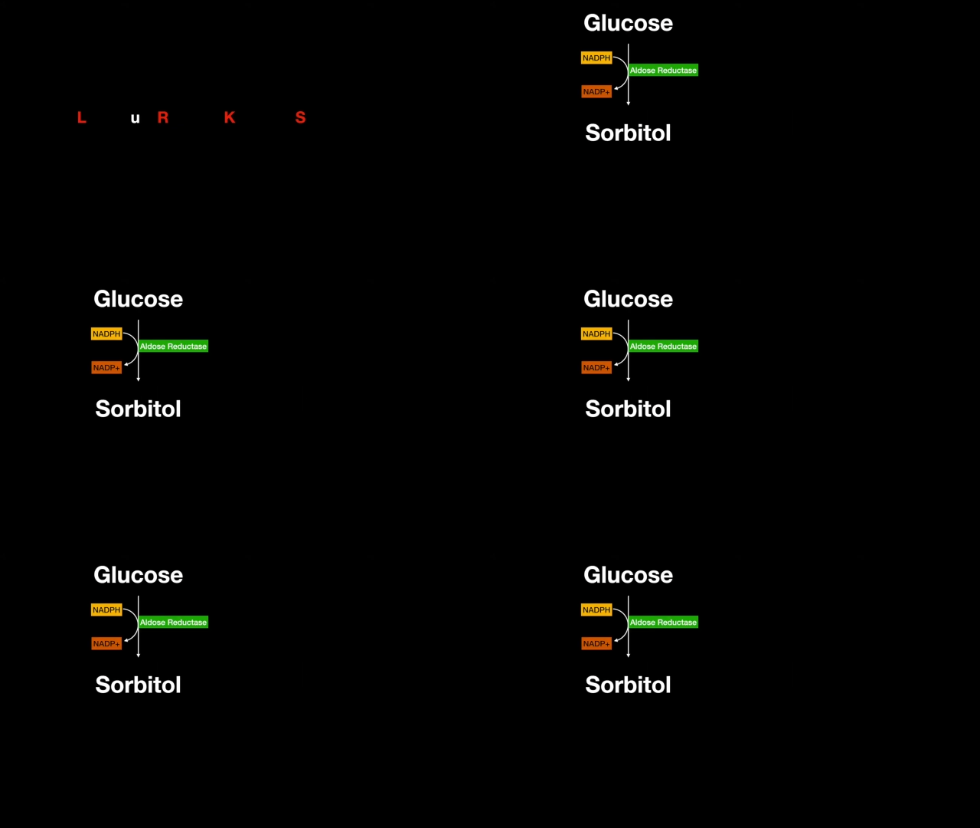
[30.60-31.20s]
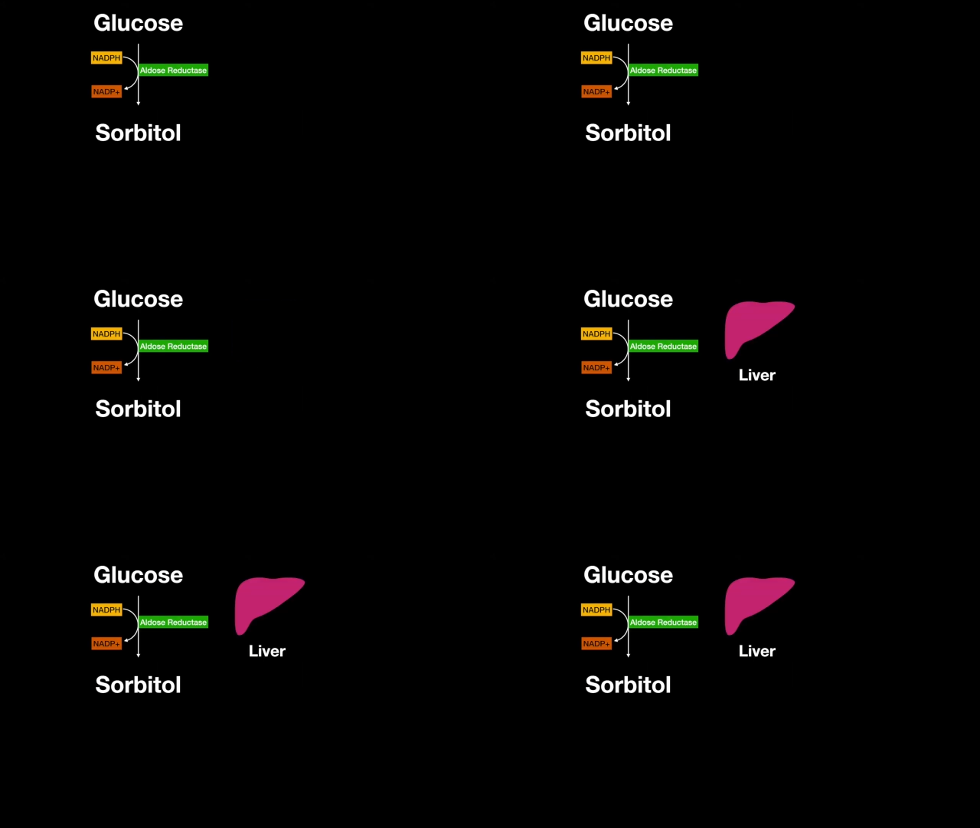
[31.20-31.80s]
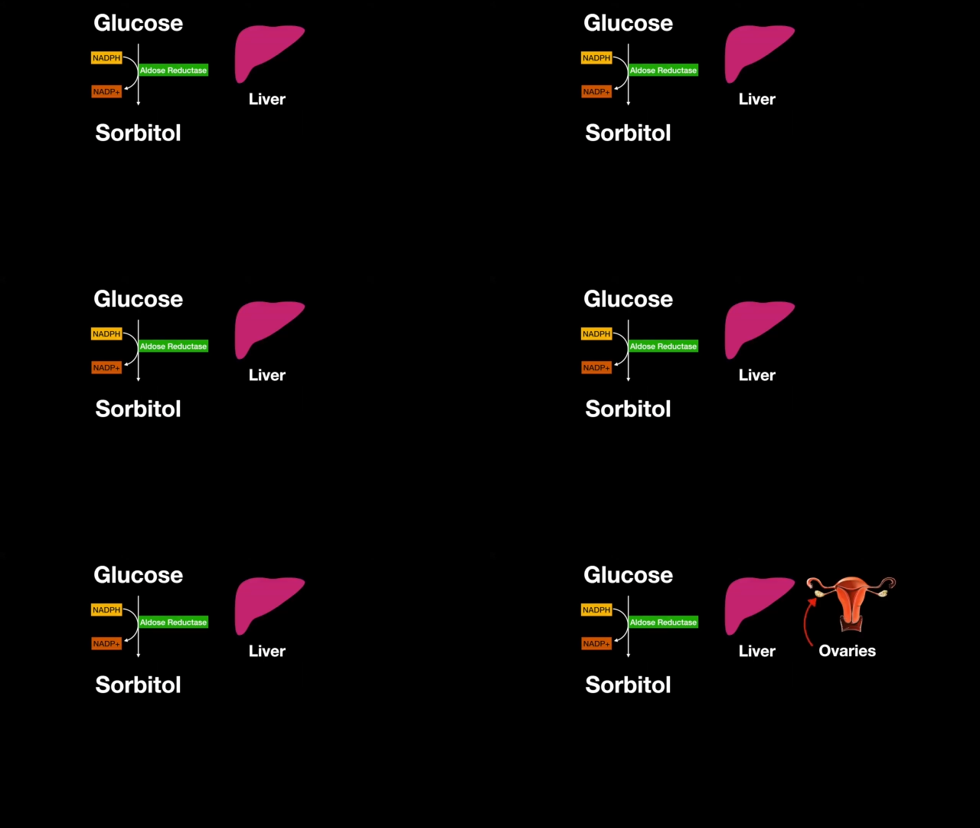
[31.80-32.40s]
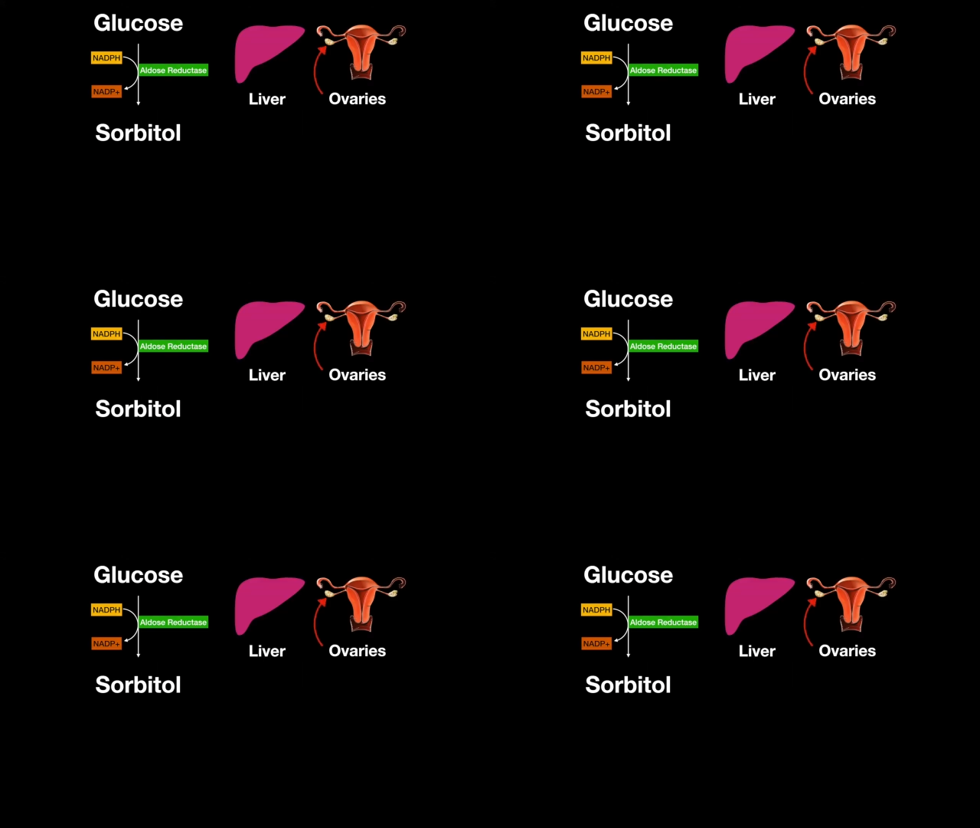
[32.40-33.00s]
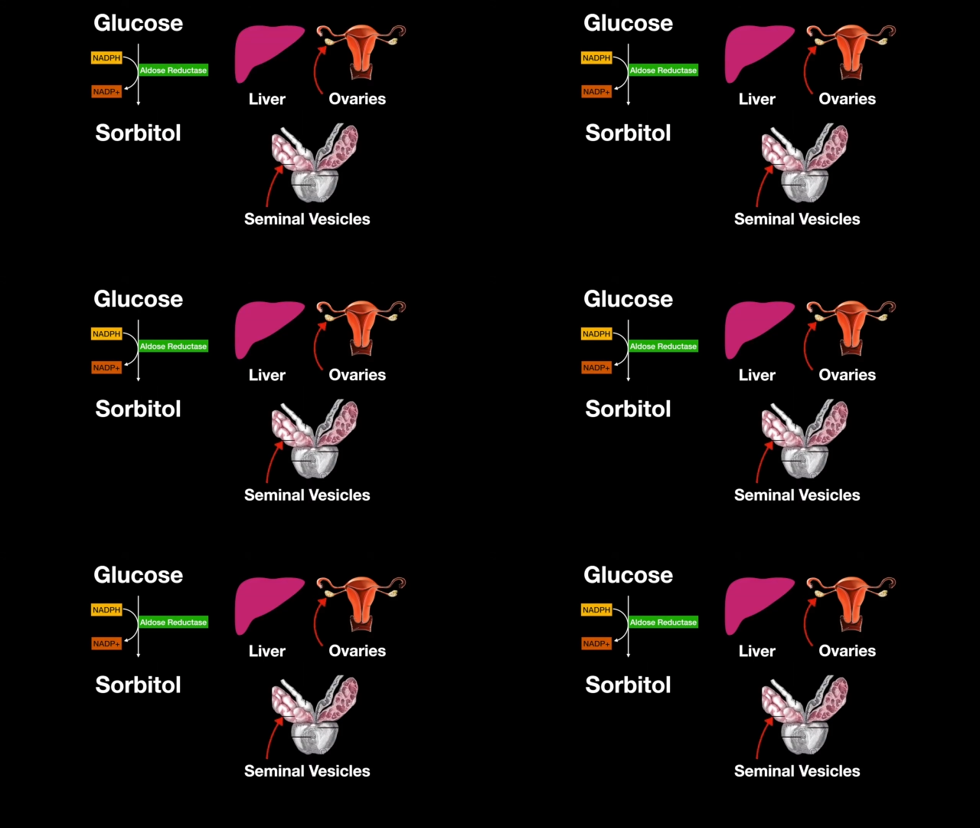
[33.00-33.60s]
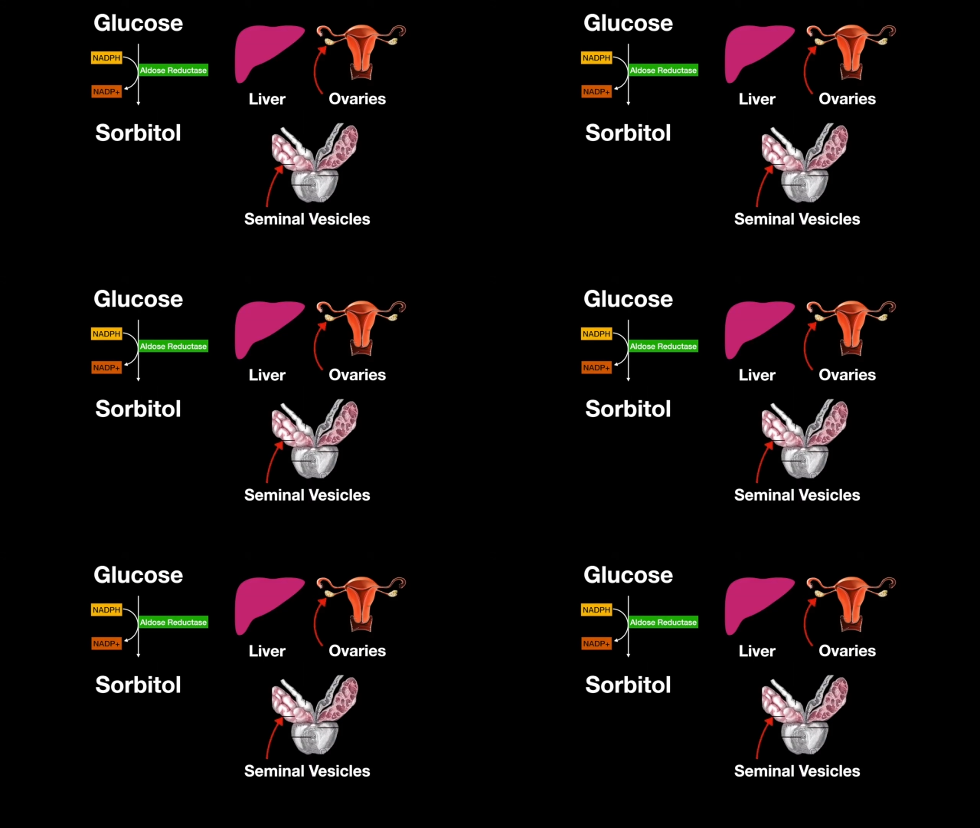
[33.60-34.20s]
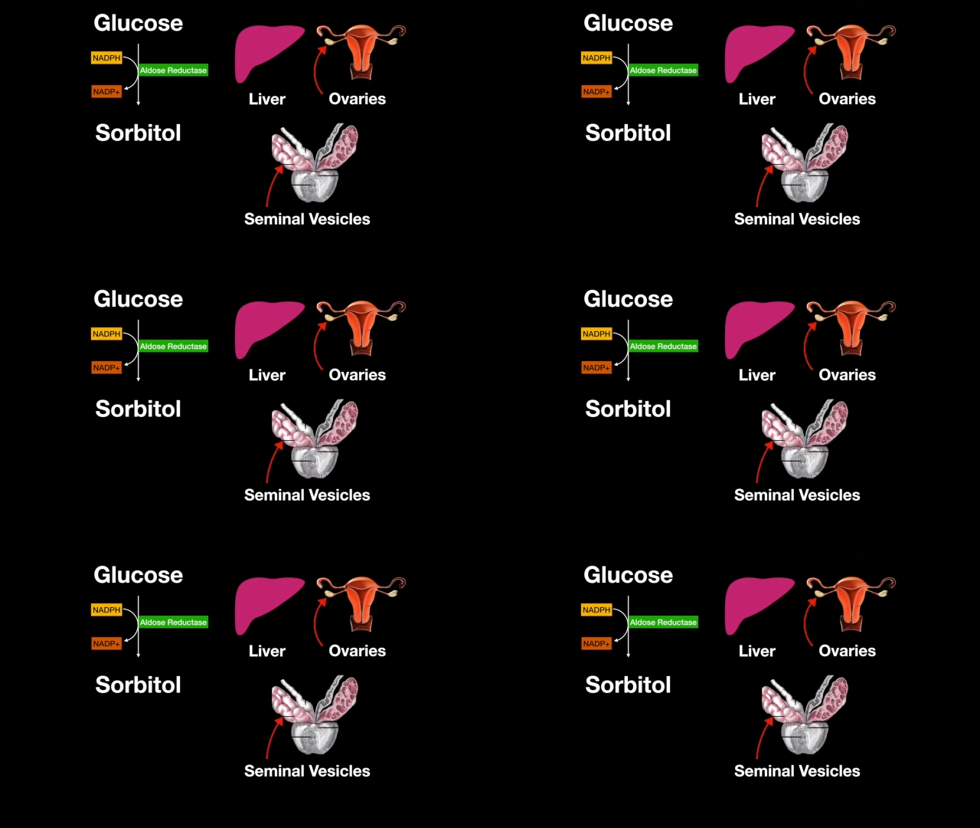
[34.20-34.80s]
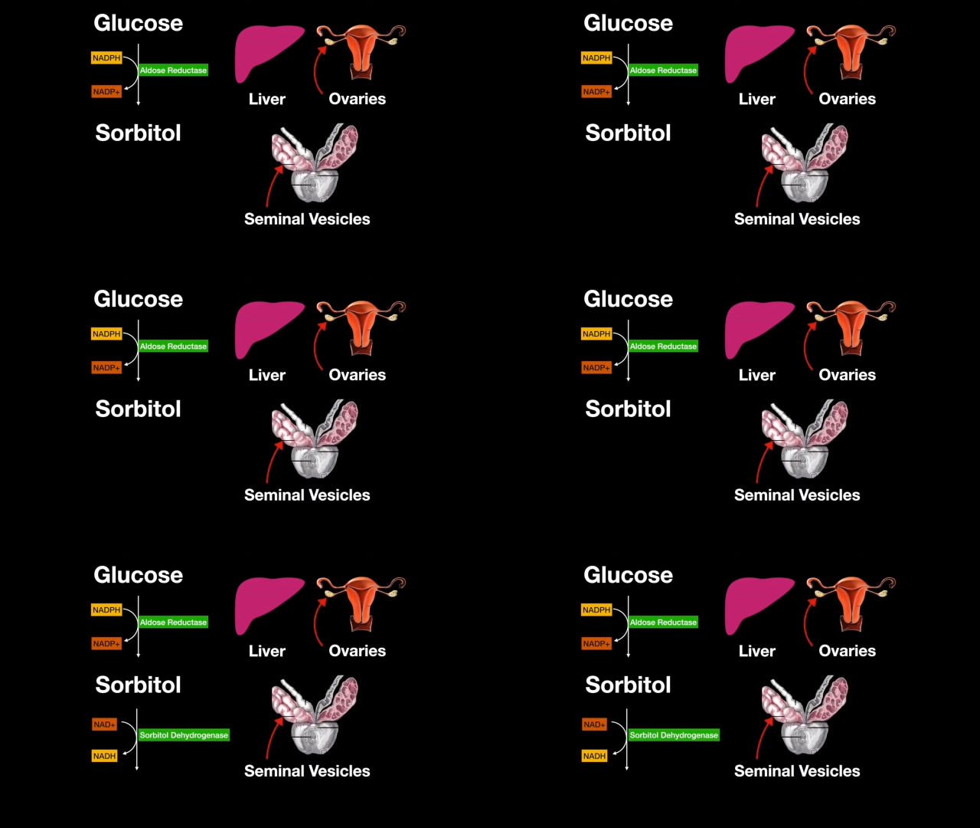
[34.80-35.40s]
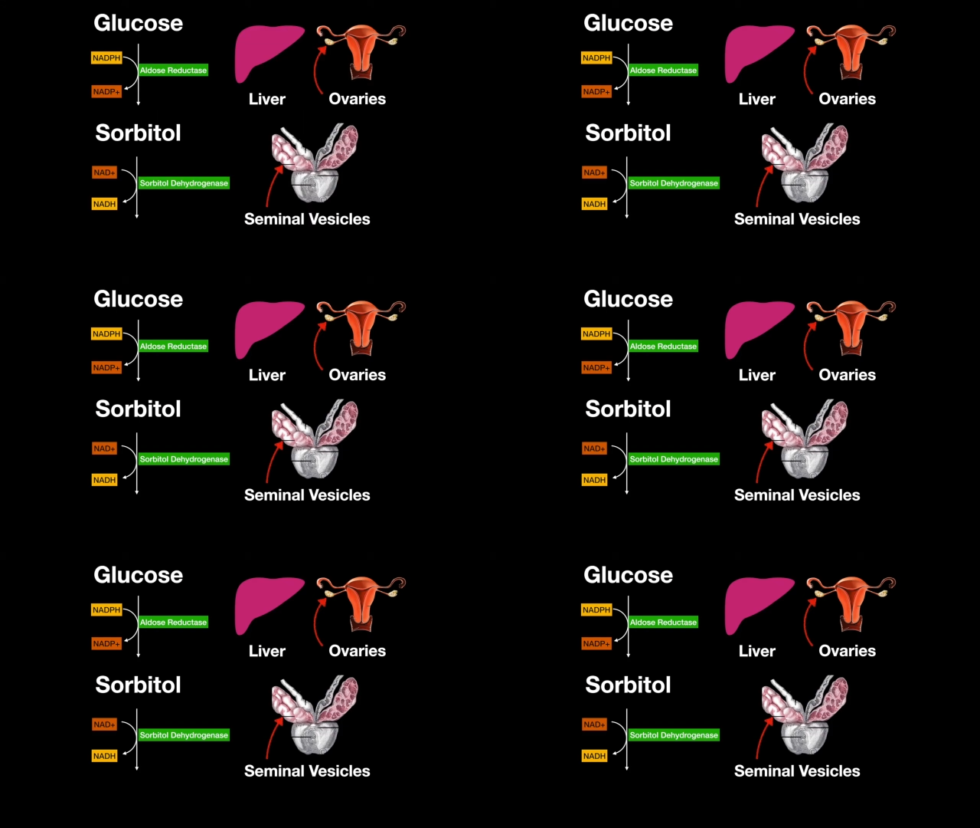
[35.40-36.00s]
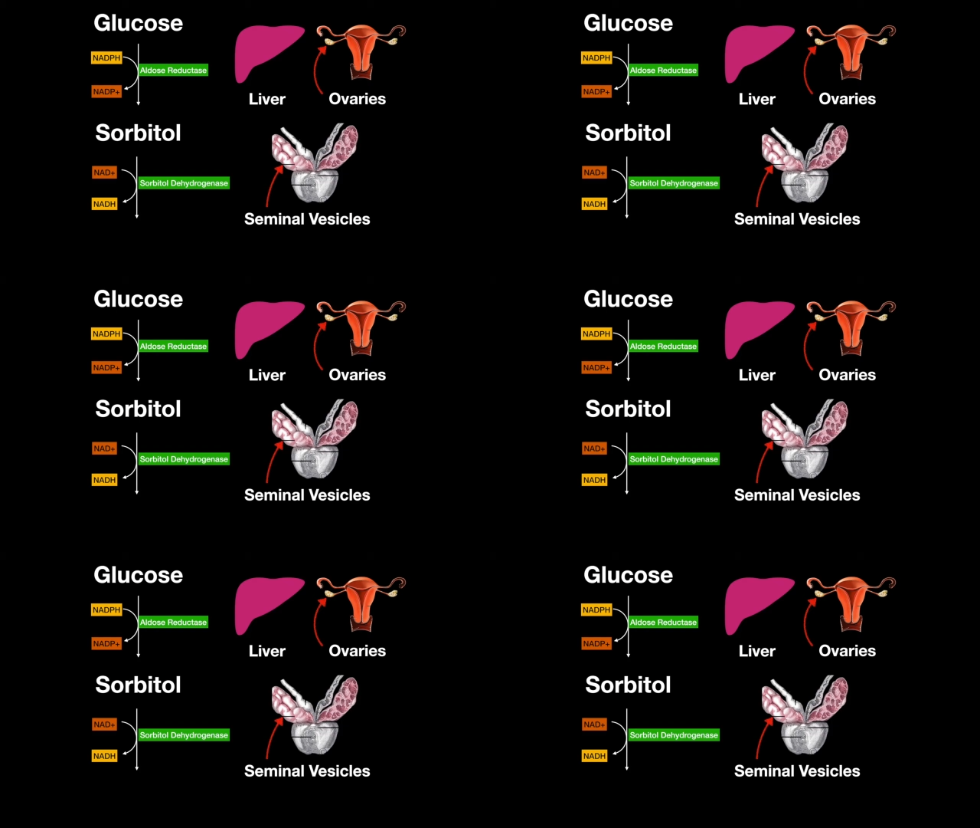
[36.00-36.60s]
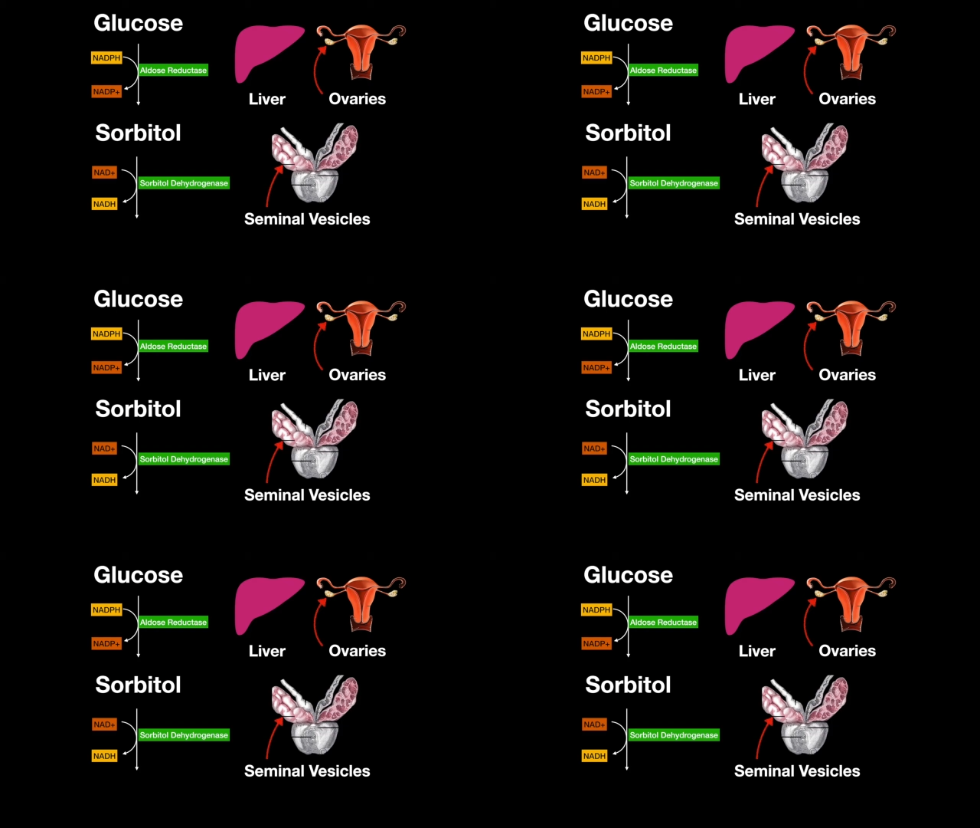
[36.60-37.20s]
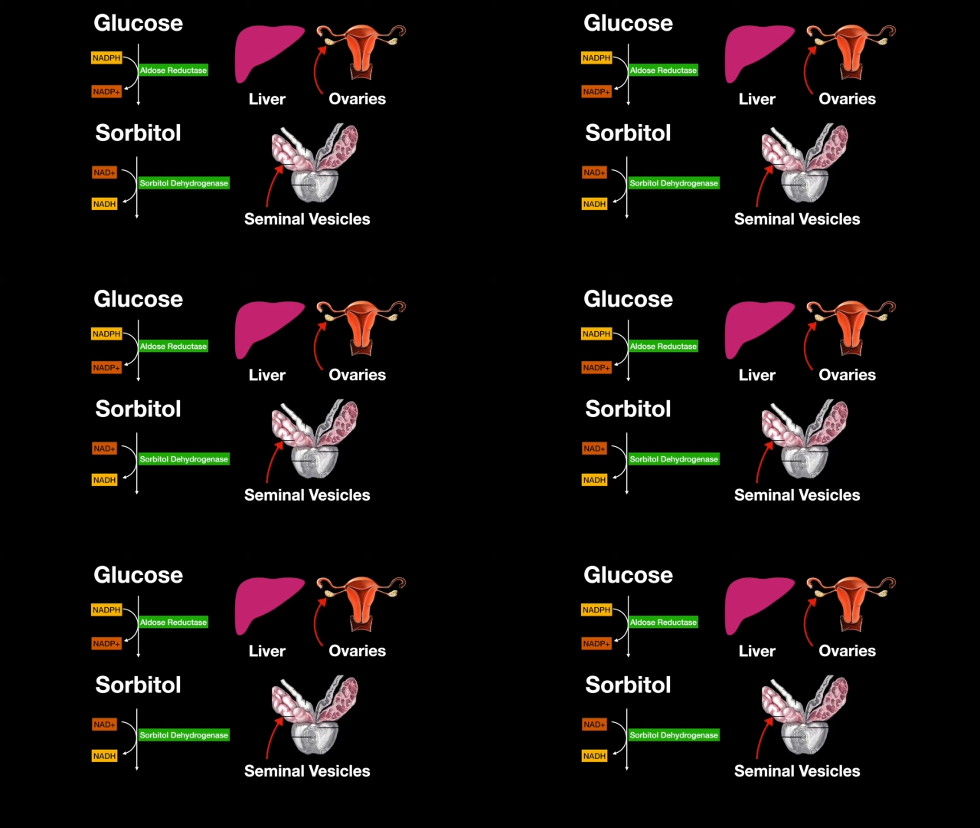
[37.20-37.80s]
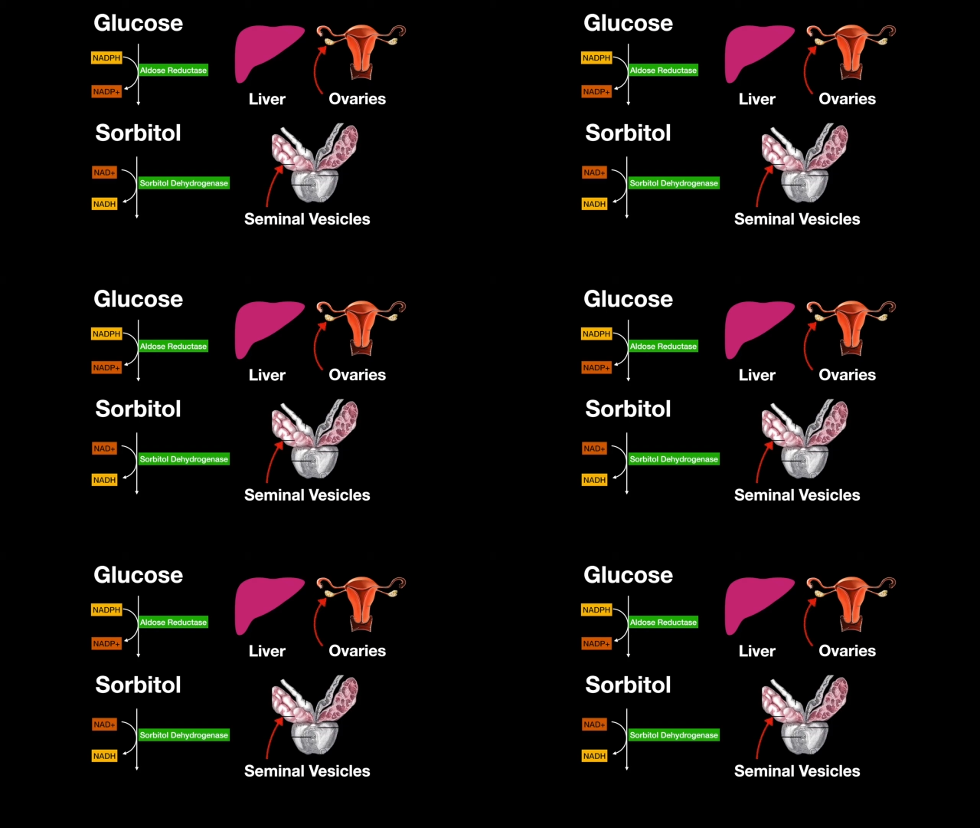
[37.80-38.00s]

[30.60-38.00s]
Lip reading: Nobody's mouth can be seen.